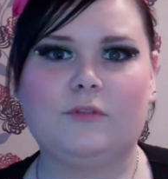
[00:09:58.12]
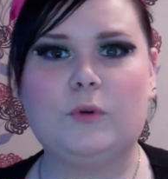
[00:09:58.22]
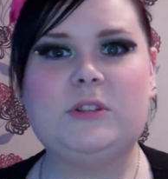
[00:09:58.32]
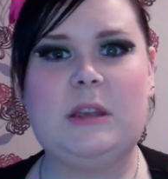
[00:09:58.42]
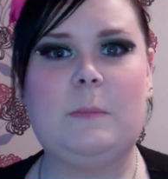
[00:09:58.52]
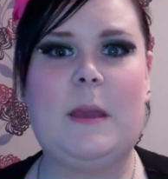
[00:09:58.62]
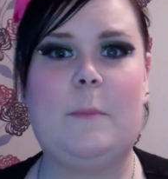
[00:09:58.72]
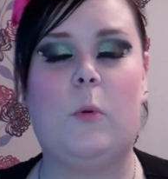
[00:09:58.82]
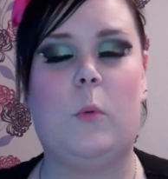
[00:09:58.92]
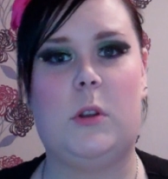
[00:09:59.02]
14
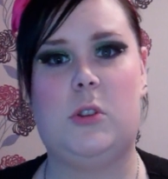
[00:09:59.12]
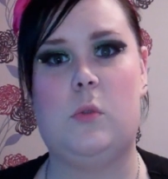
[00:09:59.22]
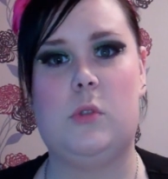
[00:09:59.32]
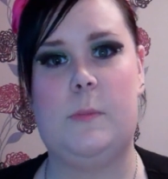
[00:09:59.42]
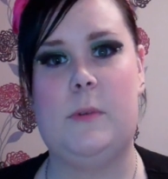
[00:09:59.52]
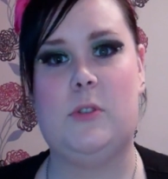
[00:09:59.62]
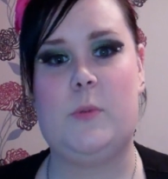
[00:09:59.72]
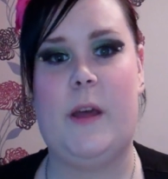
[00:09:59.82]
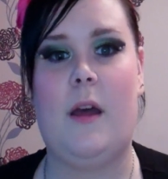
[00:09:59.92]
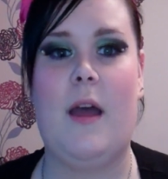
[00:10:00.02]
people want to talk to me on
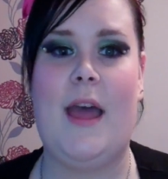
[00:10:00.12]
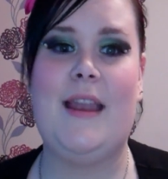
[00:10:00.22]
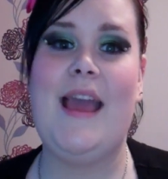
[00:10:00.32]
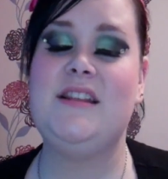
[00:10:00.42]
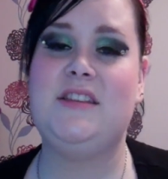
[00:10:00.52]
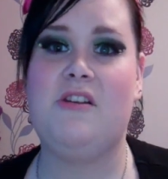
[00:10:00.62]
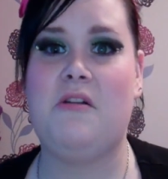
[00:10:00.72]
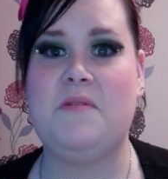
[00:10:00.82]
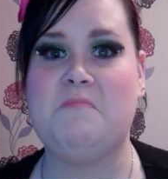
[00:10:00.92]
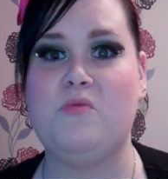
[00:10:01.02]
Twitter and
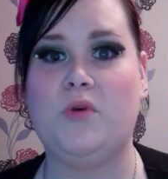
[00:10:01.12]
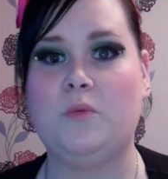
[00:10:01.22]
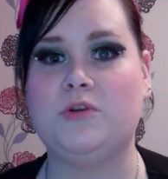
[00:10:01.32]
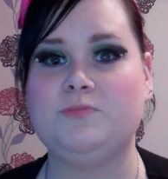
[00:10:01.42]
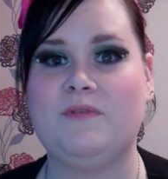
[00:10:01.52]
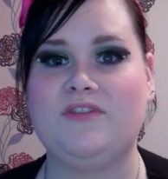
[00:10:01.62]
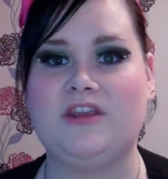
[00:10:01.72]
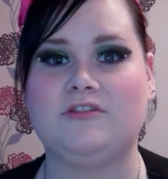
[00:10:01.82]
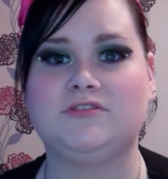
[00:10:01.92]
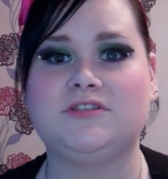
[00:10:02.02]
89 people want to watch my
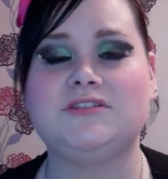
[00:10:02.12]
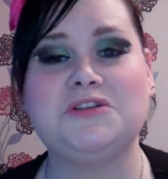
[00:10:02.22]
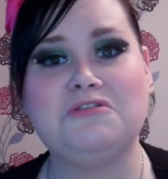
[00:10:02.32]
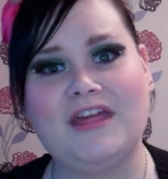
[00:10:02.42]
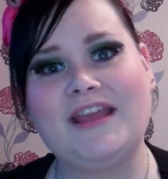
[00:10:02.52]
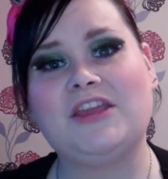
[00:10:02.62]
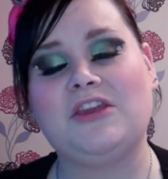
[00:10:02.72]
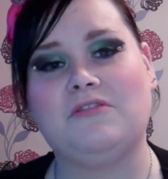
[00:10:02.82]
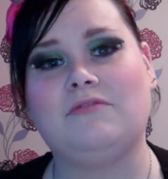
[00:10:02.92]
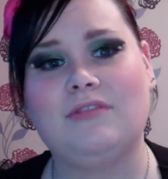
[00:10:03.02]
videos. So thank
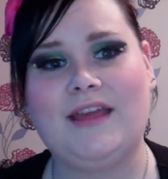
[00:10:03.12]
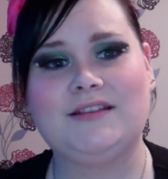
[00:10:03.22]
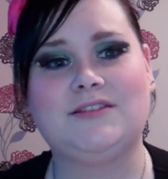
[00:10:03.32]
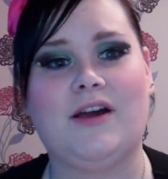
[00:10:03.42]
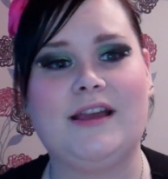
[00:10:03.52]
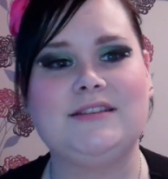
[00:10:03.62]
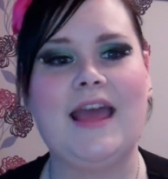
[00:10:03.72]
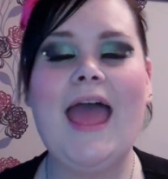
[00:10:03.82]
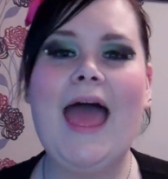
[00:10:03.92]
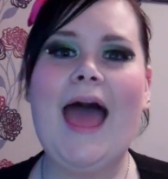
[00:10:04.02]
you. Thanks, guys.